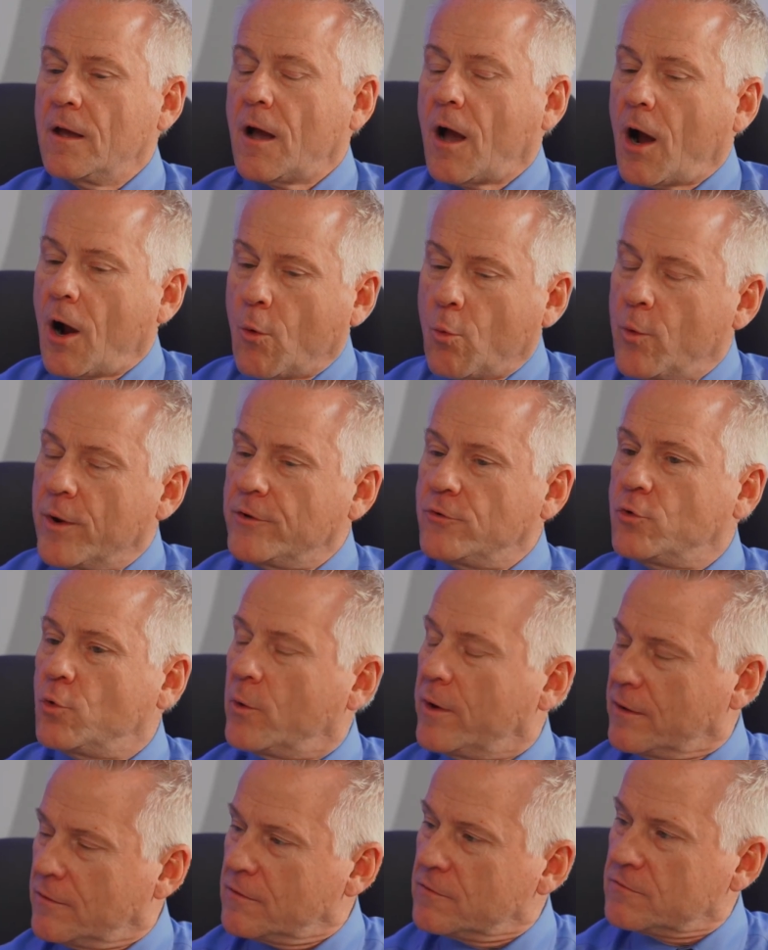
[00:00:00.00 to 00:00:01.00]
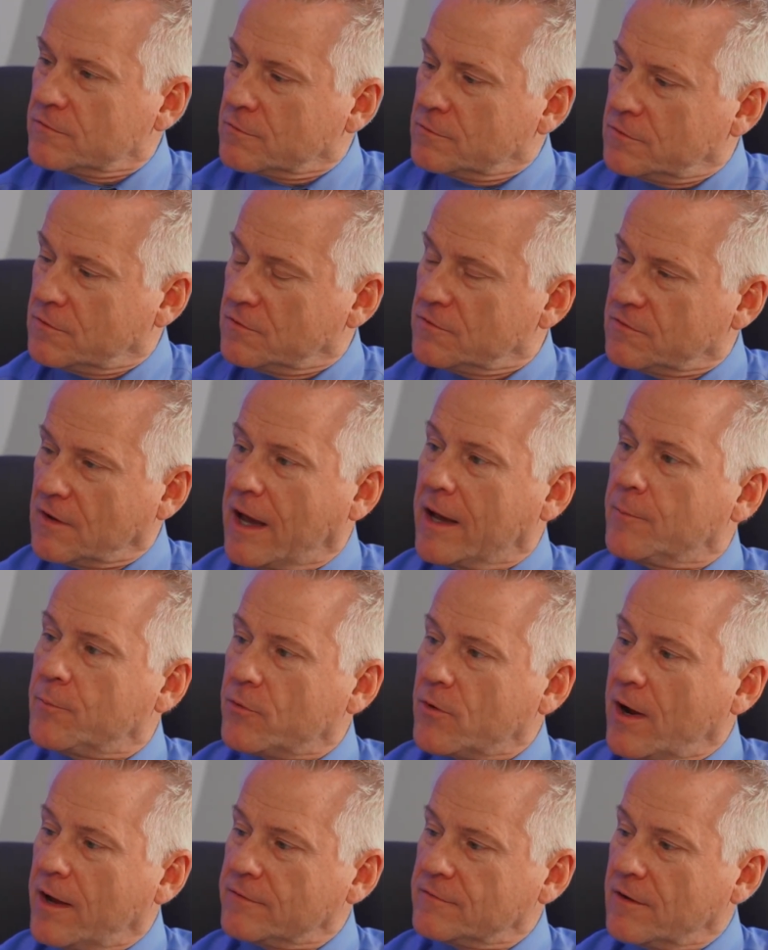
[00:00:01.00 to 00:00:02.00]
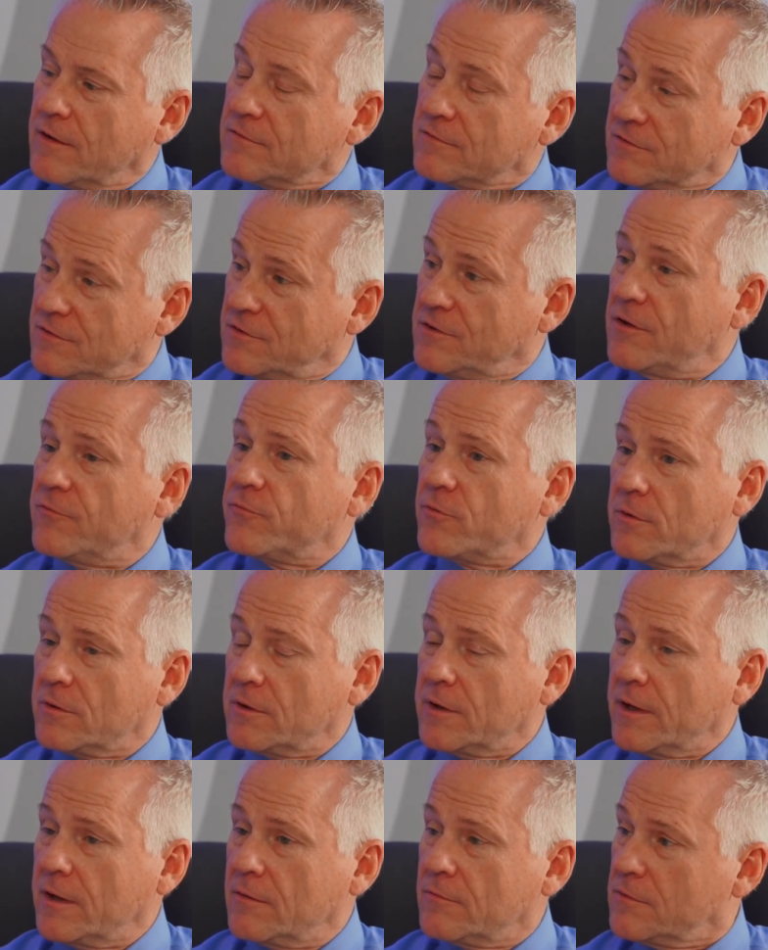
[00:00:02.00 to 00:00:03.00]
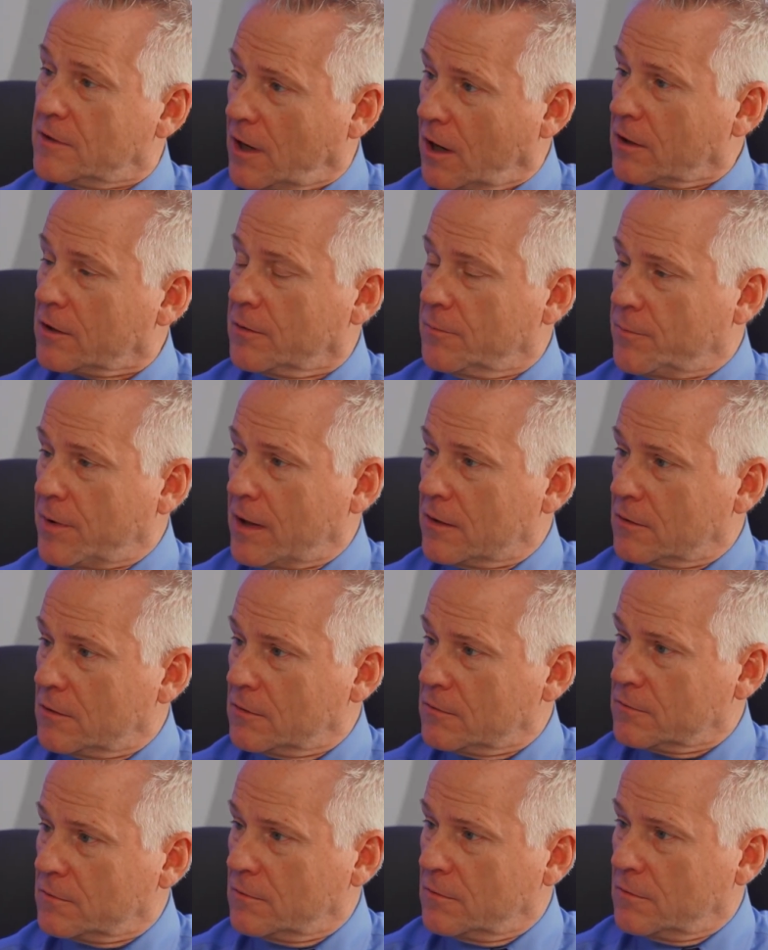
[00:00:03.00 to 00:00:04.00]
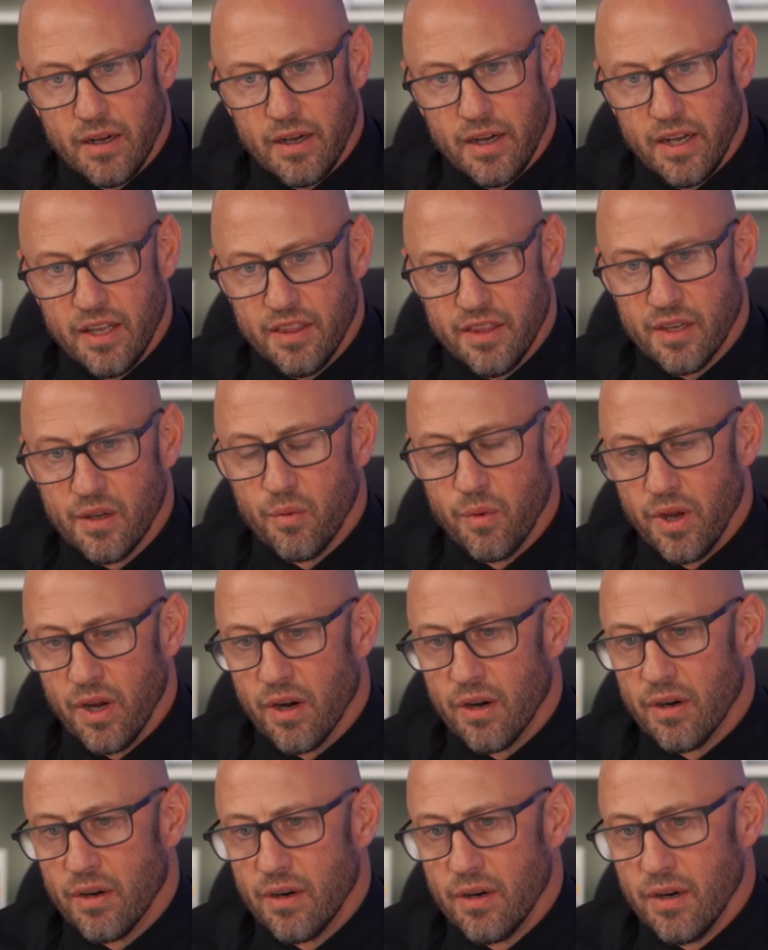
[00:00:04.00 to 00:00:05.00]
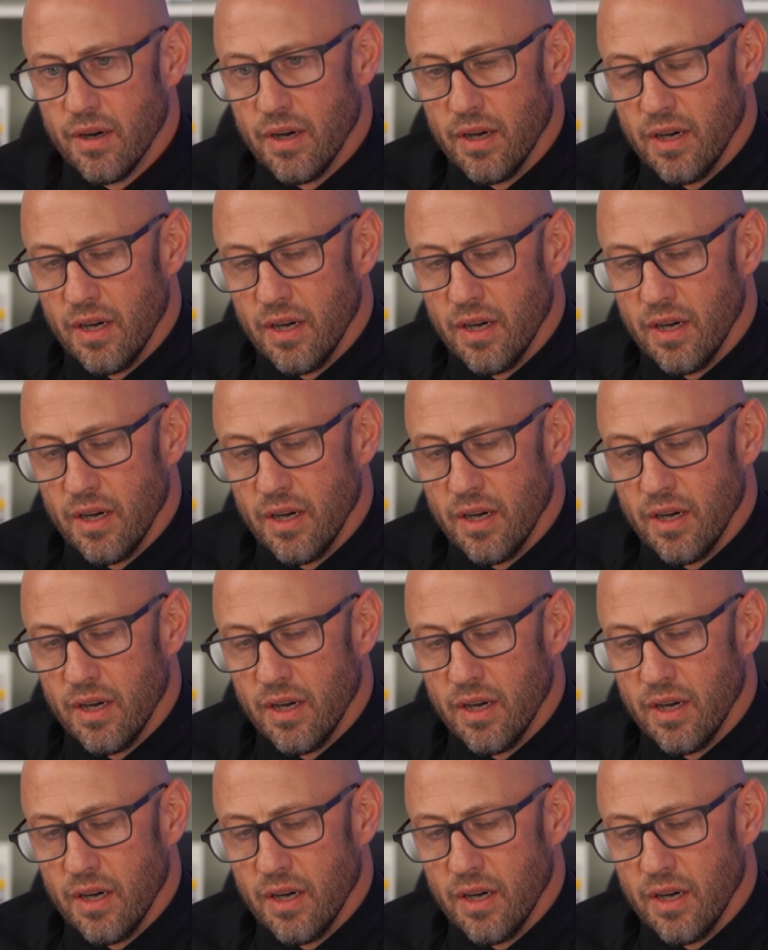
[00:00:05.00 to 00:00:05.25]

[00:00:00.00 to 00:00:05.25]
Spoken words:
Are we doing this design process differently than our competitors? I think we are.